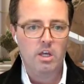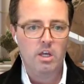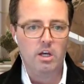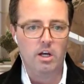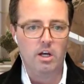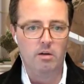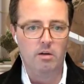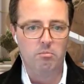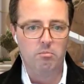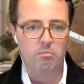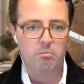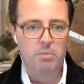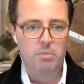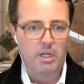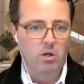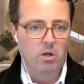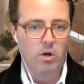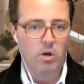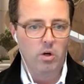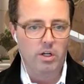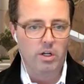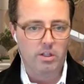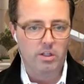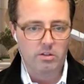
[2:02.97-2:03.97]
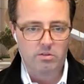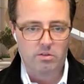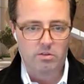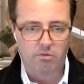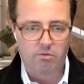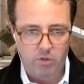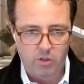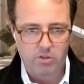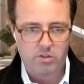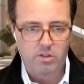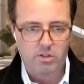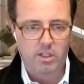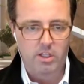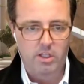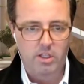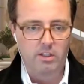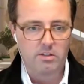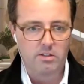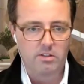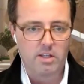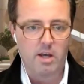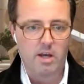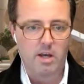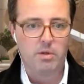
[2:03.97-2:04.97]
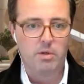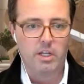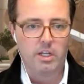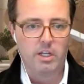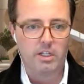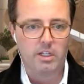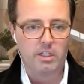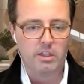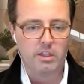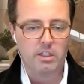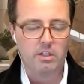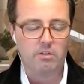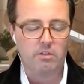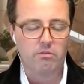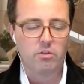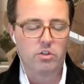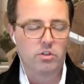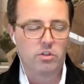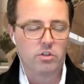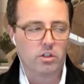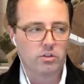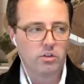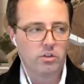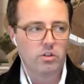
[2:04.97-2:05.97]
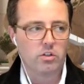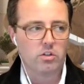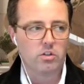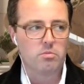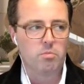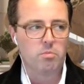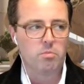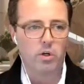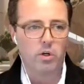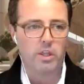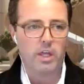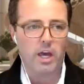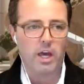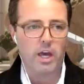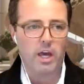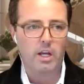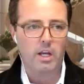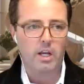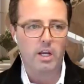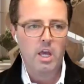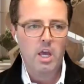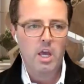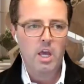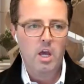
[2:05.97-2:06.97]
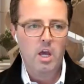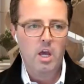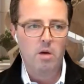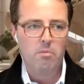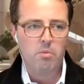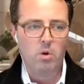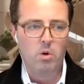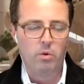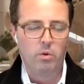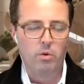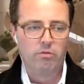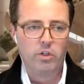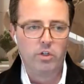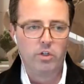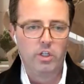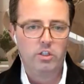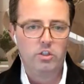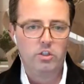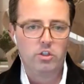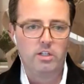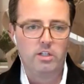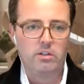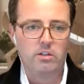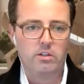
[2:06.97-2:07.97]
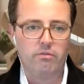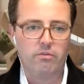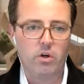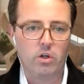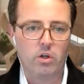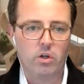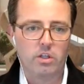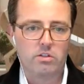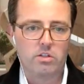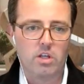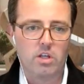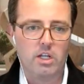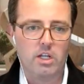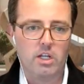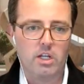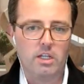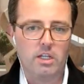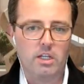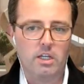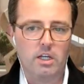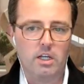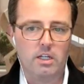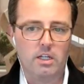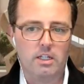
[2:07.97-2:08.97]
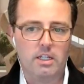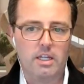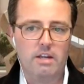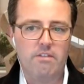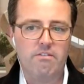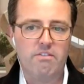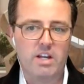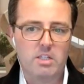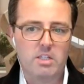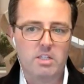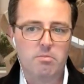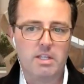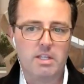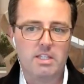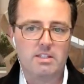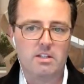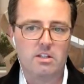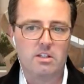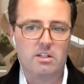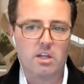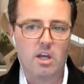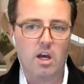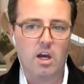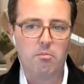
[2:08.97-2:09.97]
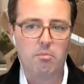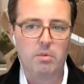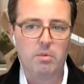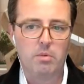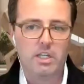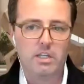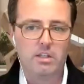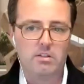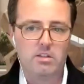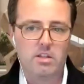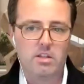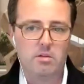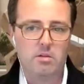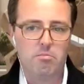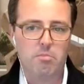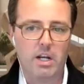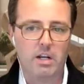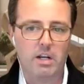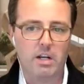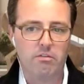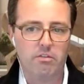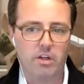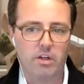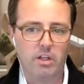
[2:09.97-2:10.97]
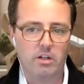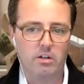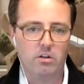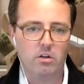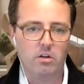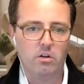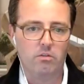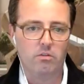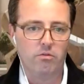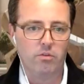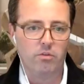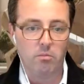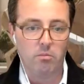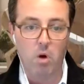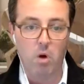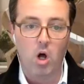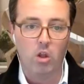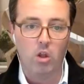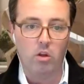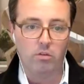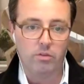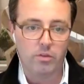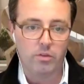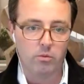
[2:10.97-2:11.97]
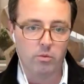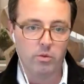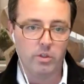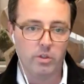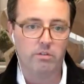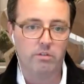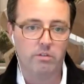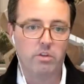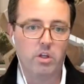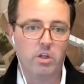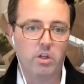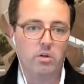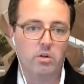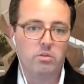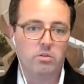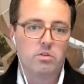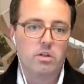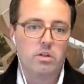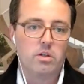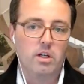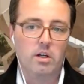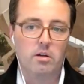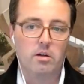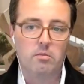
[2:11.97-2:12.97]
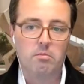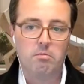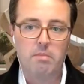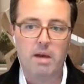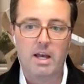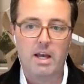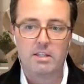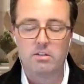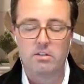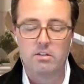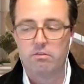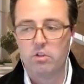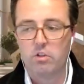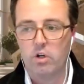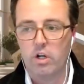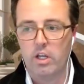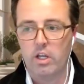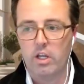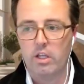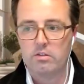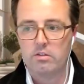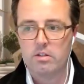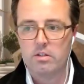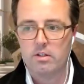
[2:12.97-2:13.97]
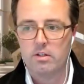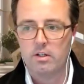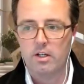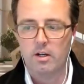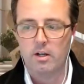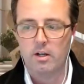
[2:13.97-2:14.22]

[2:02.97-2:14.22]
Bitcoin is the first thing that's happening and the infrastructure to support that. But we've really tried to focus on investments in companies that benefit from all three of those massive trends.